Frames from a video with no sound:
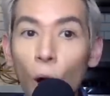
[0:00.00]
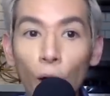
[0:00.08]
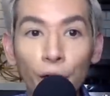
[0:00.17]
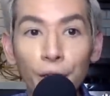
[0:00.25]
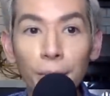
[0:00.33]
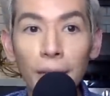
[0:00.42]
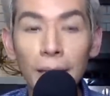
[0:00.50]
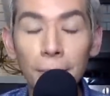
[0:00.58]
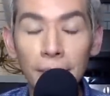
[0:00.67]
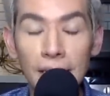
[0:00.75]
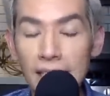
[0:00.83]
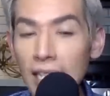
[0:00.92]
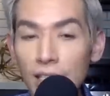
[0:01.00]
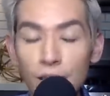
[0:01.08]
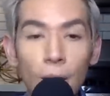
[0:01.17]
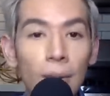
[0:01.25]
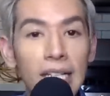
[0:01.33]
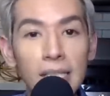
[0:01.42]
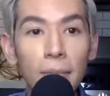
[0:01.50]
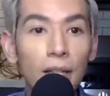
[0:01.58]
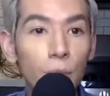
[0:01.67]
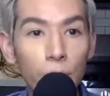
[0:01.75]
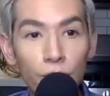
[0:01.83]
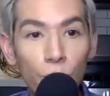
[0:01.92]
argument because that's not what his
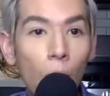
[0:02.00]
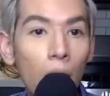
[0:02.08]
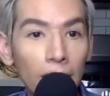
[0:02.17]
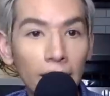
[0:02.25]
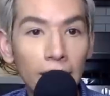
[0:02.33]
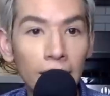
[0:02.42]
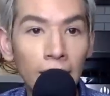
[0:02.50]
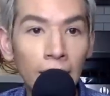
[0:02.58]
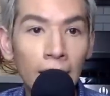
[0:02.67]
mother would have wanted.